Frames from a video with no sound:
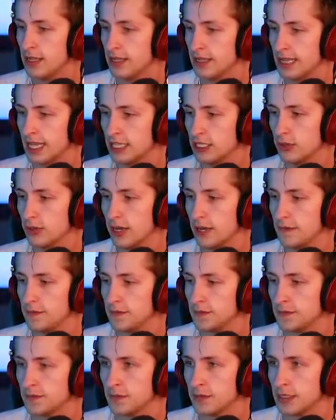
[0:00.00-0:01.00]
That's okay.
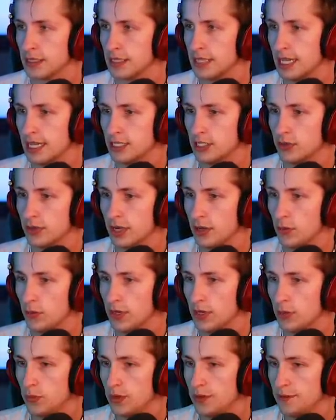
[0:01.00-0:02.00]
That's okay.
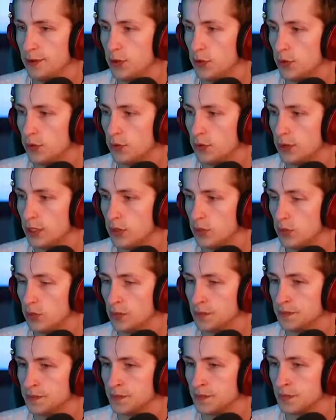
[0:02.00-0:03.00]
We, we cool. We
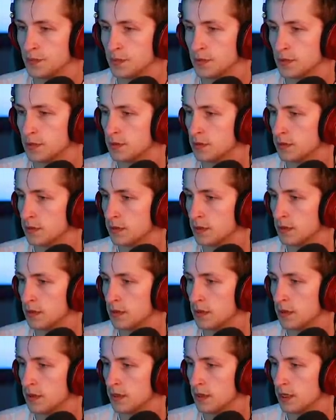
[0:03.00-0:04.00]
cool.
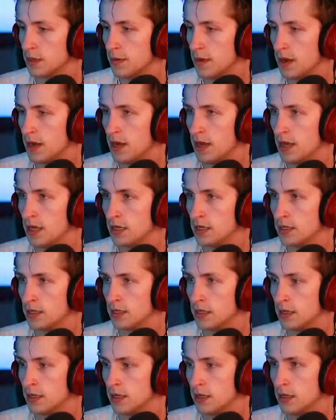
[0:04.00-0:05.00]
Come on.
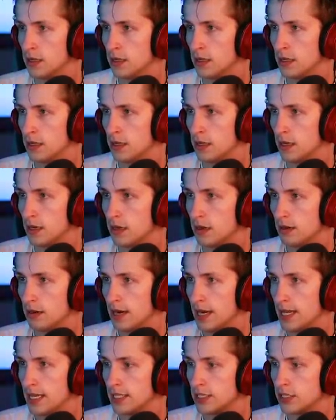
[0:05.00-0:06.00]
All
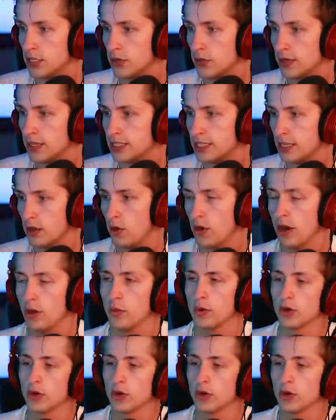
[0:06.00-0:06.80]
right. So this... All right.